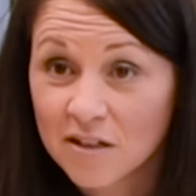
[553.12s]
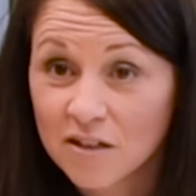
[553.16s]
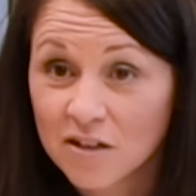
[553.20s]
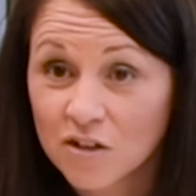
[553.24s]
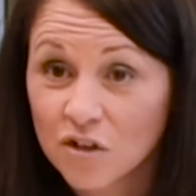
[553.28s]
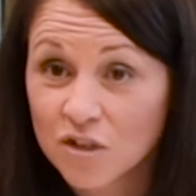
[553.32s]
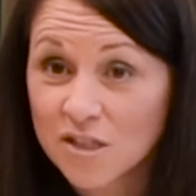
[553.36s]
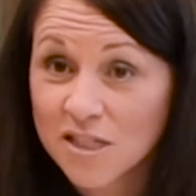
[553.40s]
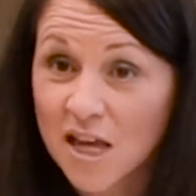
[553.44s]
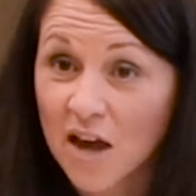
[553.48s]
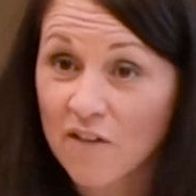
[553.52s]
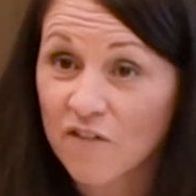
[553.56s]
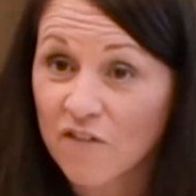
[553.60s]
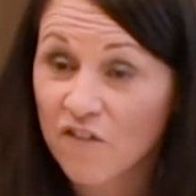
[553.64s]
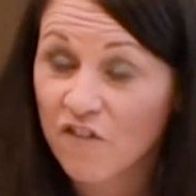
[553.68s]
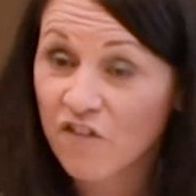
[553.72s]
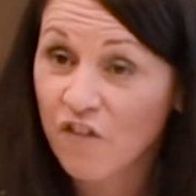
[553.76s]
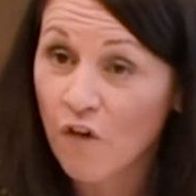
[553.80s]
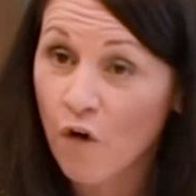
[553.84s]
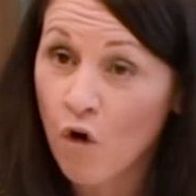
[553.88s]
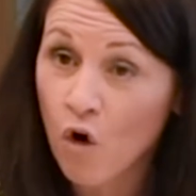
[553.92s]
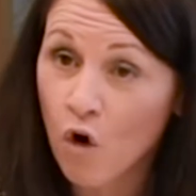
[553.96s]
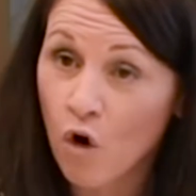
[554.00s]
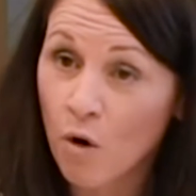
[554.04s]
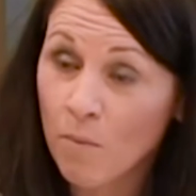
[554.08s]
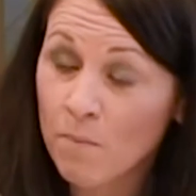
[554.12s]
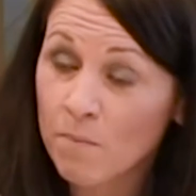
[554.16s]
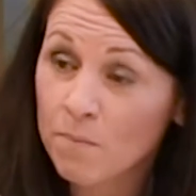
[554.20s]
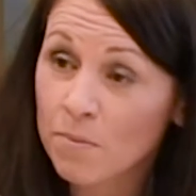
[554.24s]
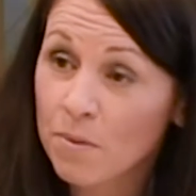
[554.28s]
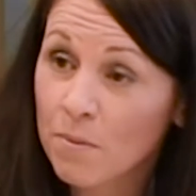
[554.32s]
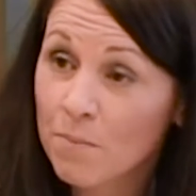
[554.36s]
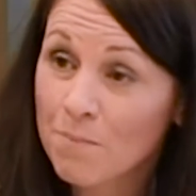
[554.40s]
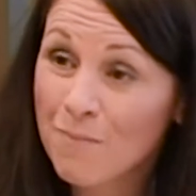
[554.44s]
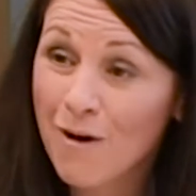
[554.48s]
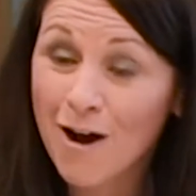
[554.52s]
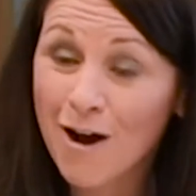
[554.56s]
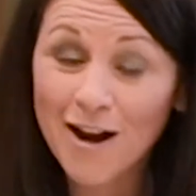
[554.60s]
Because that form
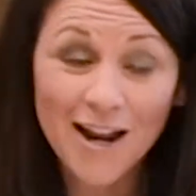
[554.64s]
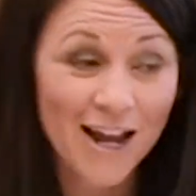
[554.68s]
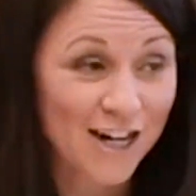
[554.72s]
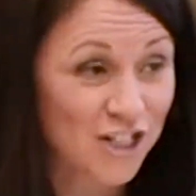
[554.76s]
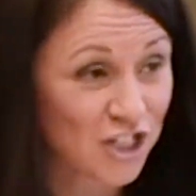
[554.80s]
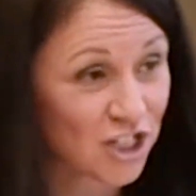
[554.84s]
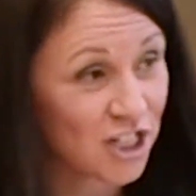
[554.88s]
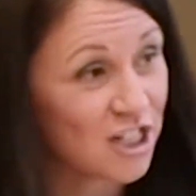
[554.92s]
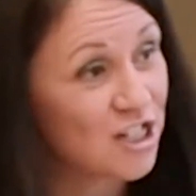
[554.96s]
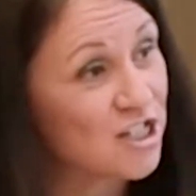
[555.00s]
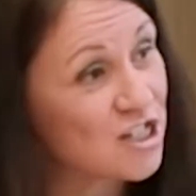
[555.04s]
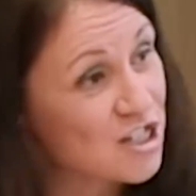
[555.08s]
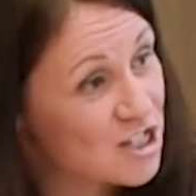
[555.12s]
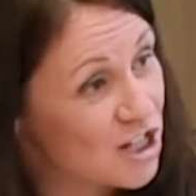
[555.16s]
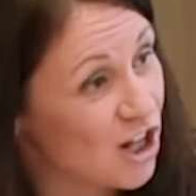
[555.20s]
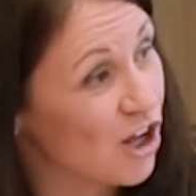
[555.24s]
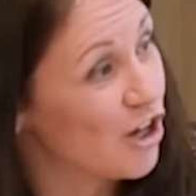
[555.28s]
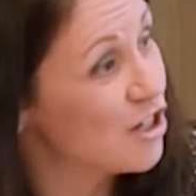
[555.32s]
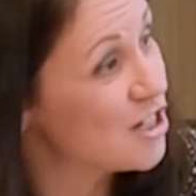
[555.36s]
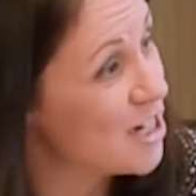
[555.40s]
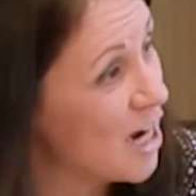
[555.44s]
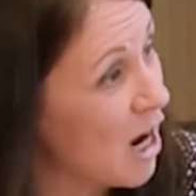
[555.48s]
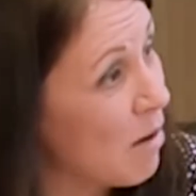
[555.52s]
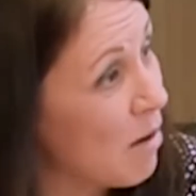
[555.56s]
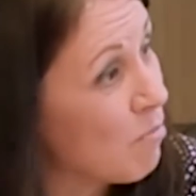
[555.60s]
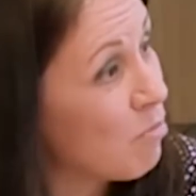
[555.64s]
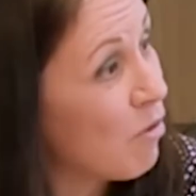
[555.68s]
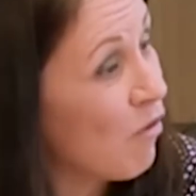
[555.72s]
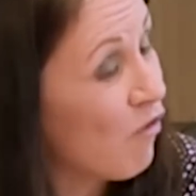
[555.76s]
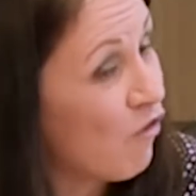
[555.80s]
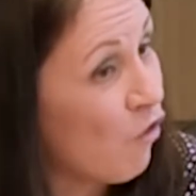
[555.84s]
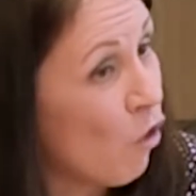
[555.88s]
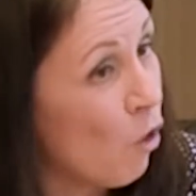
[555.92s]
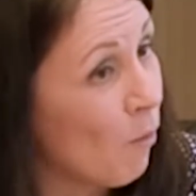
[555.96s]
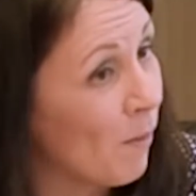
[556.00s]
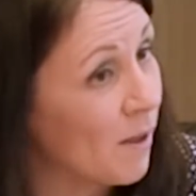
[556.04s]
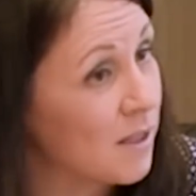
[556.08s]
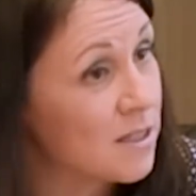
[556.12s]
might actually slow down
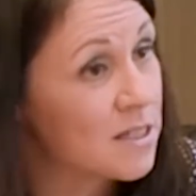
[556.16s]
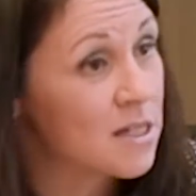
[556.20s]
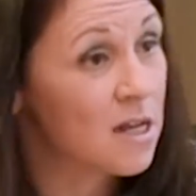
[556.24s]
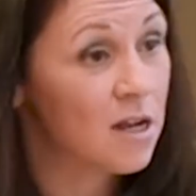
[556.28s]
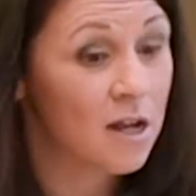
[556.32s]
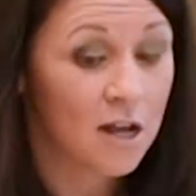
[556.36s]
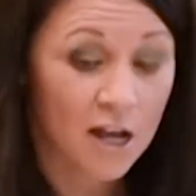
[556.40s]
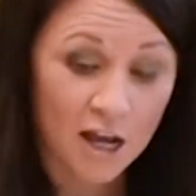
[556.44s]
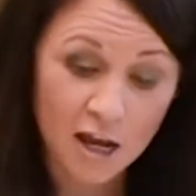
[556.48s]
performance.